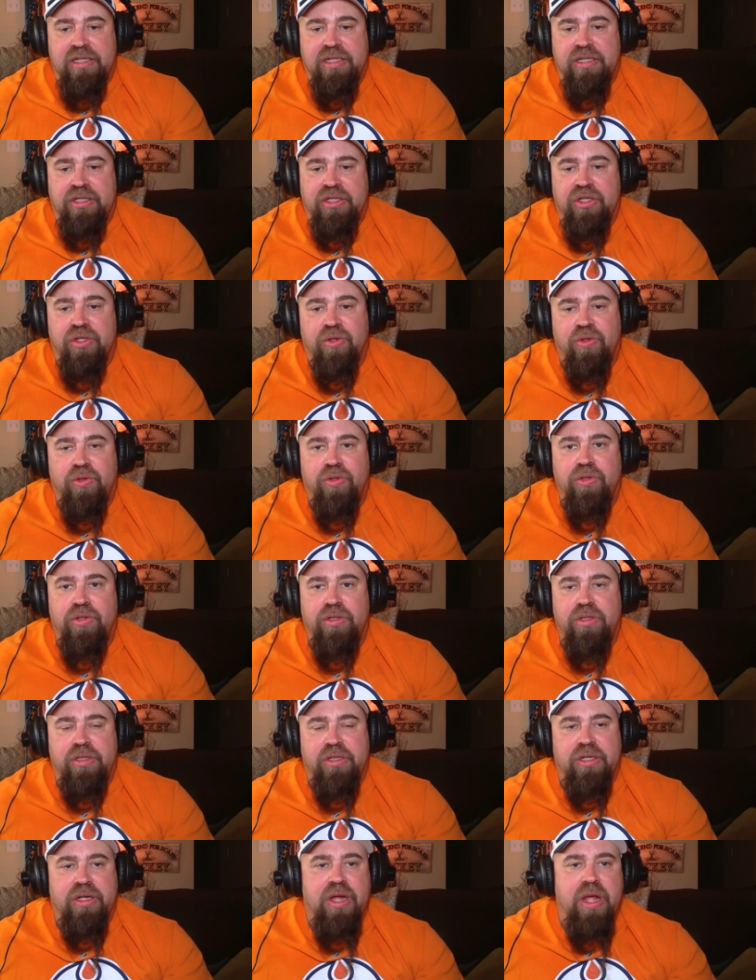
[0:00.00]

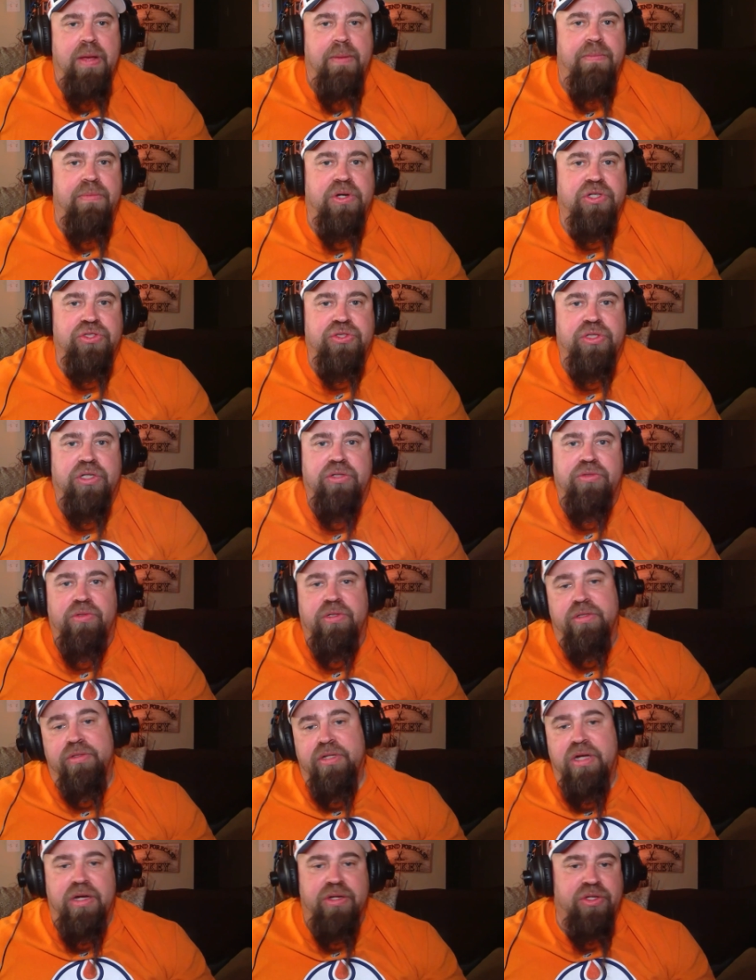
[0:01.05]
your Montreal, well,
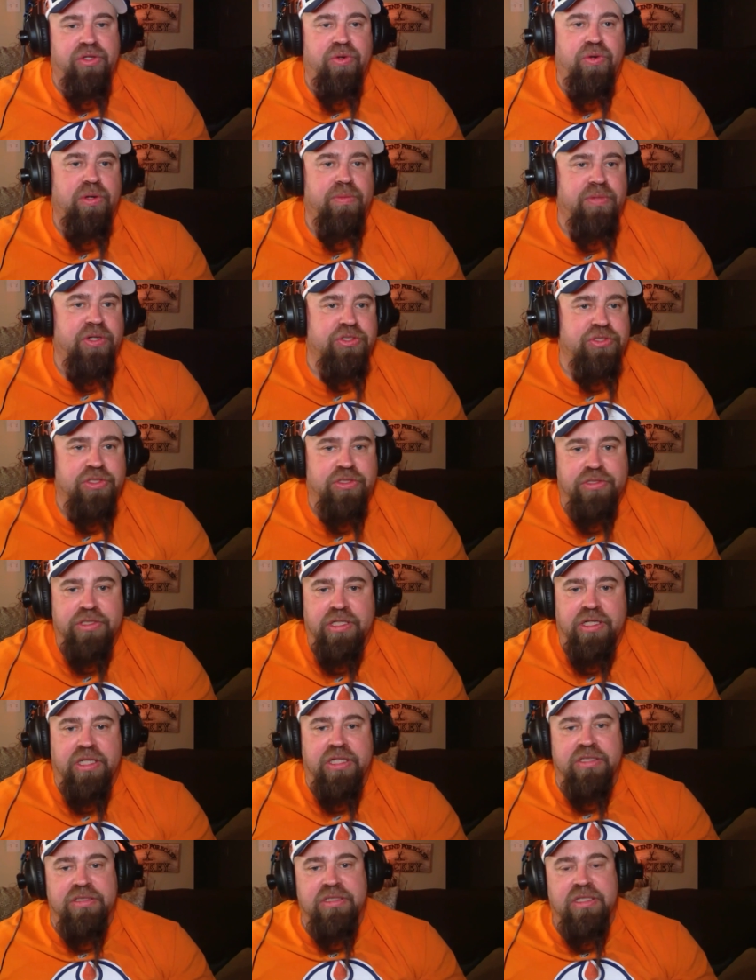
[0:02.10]
not your Montreal
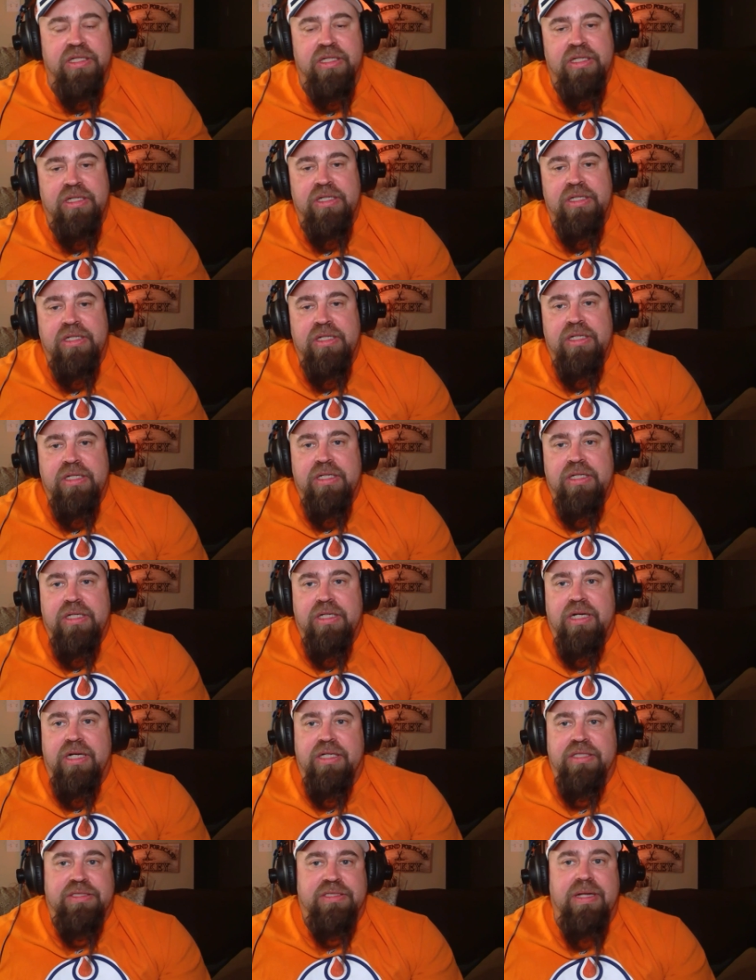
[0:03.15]
Canadiens,
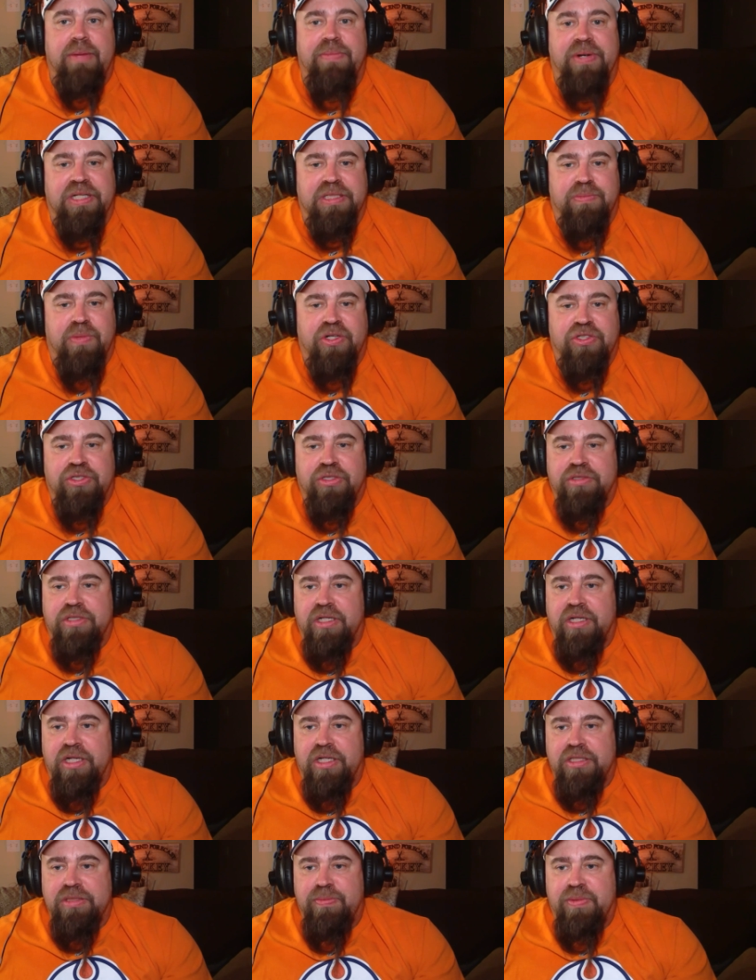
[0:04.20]
uh, somebody's Montreal
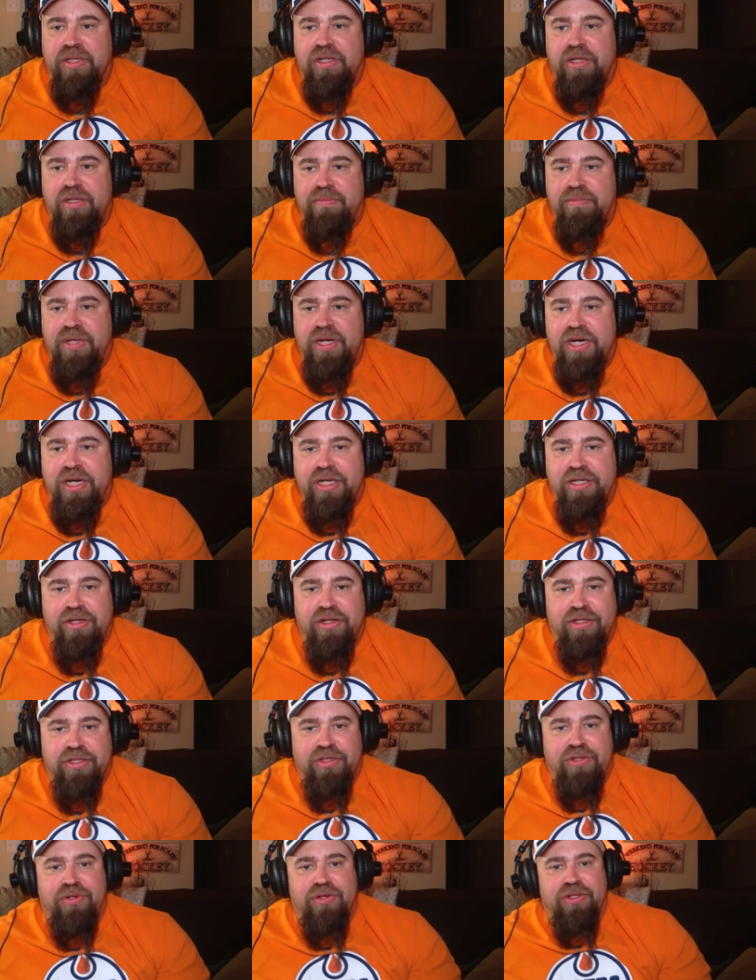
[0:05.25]
Canadiens, but not mine,
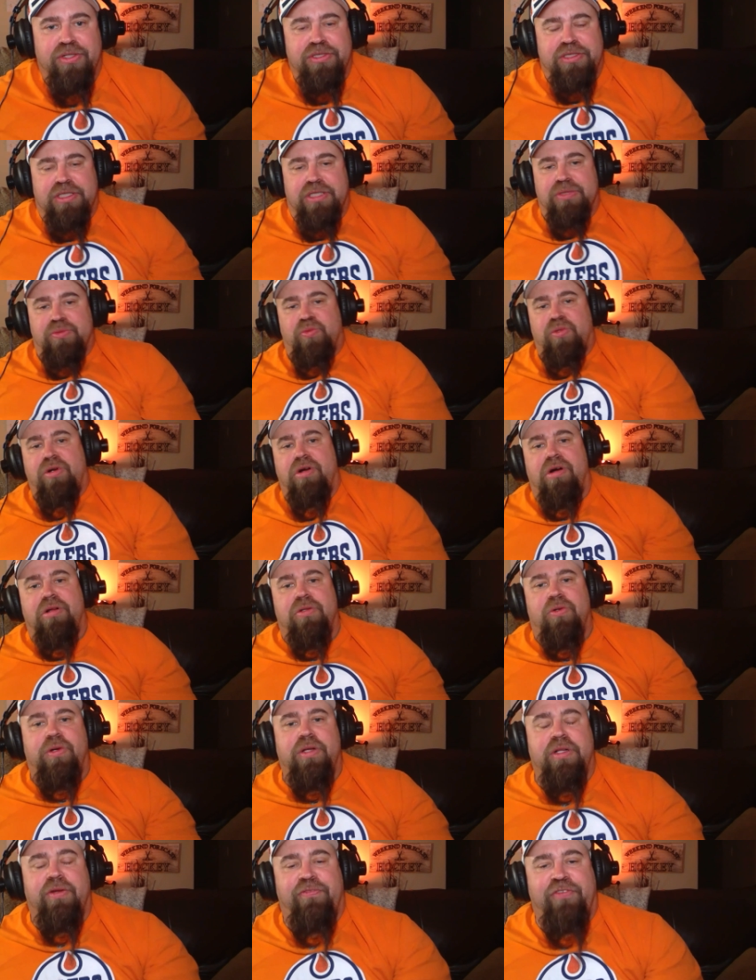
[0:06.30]
not yours, because we're all
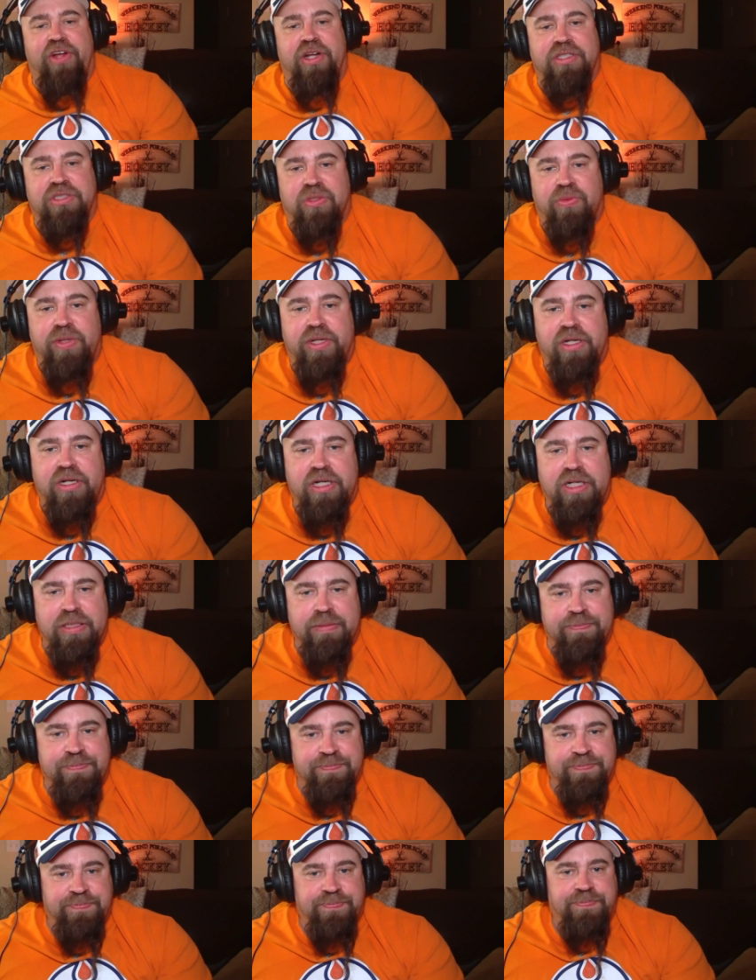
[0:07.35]
Oiler fans, are we not?
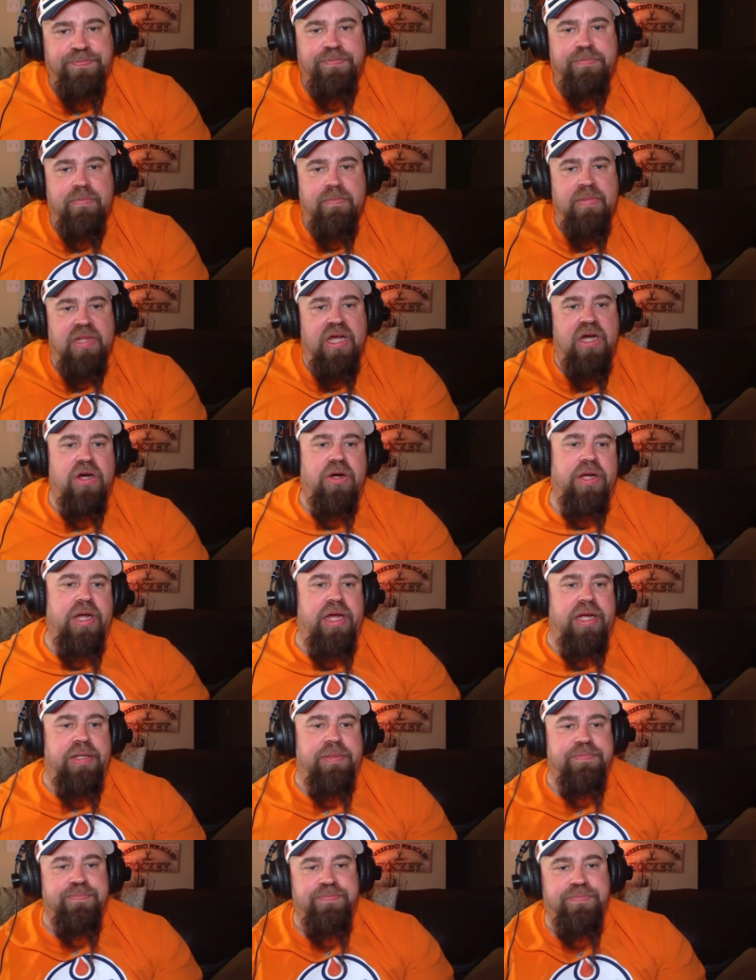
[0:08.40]
Okay,